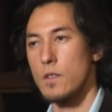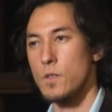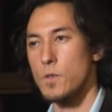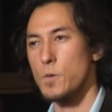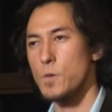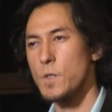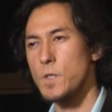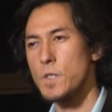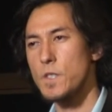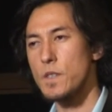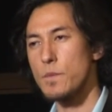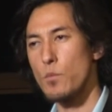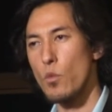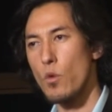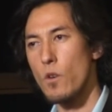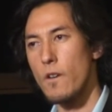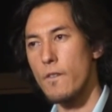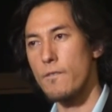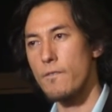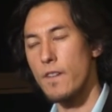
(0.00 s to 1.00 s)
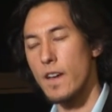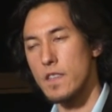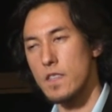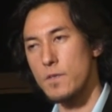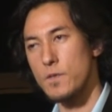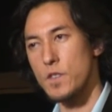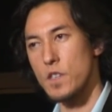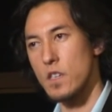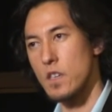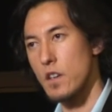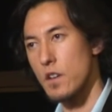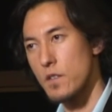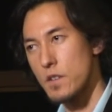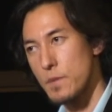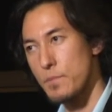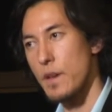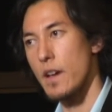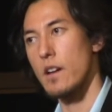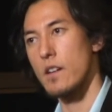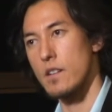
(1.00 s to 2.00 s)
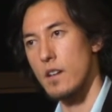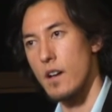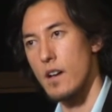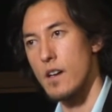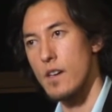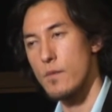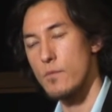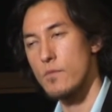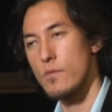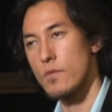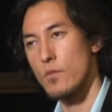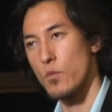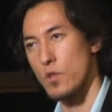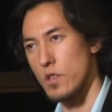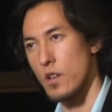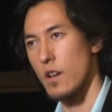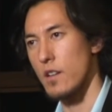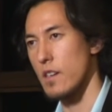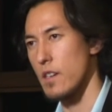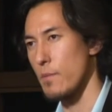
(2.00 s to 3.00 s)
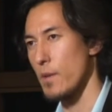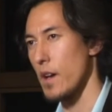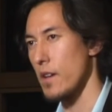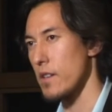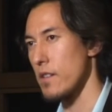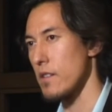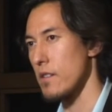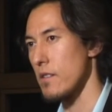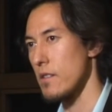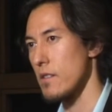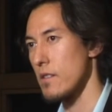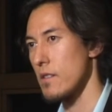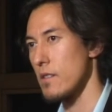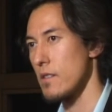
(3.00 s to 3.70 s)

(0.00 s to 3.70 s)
So, this is a more effective security paradigm we're talking about here.